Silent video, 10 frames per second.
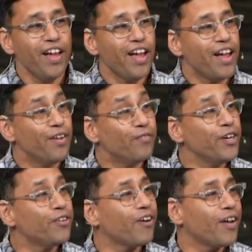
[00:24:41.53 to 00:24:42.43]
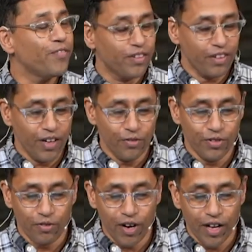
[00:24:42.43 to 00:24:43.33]
Every traffic light was
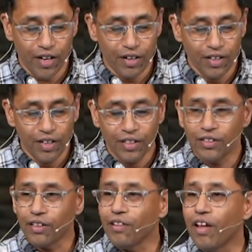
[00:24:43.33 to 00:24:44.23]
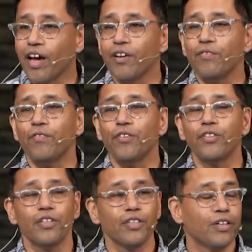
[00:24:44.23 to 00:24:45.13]
red. The line for
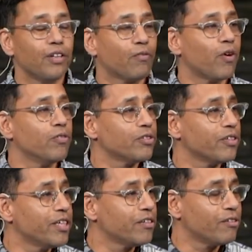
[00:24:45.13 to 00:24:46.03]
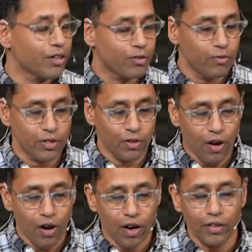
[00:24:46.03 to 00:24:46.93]
the grocery clerk was
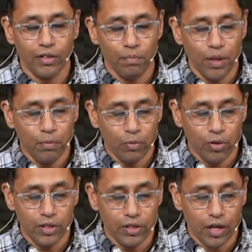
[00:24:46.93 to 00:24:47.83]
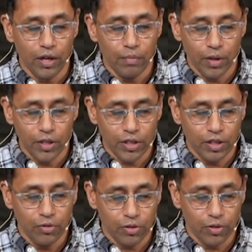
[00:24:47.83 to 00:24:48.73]
long. The people were dumb and she
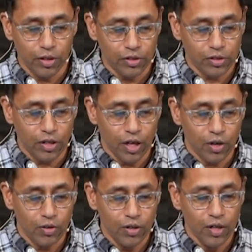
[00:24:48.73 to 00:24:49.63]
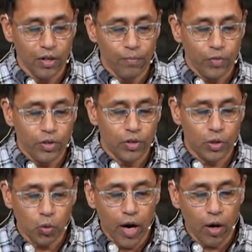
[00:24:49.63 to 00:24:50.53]
was really slow.
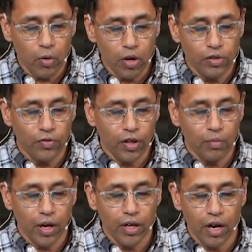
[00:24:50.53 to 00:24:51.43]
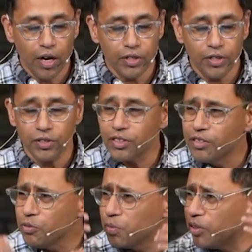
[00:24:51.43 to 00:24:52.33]
Swear words filled my consciousness. Can
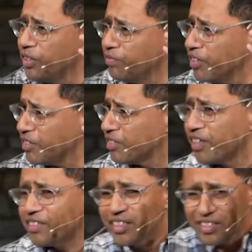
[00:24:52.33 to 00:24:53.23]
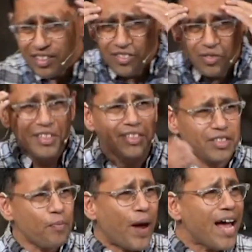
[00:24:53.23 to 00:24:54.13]
you believe this? Like, this is
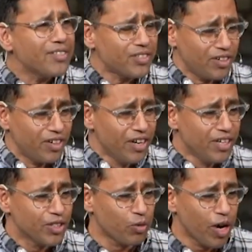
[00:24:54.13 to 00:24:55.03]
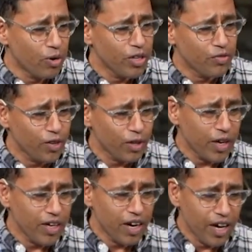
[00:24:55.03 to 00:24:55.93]
a pastor. Swear words filled my
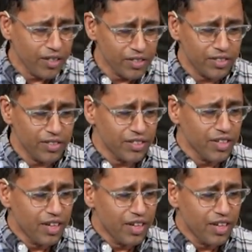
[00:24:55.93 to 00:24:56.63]
consciousness.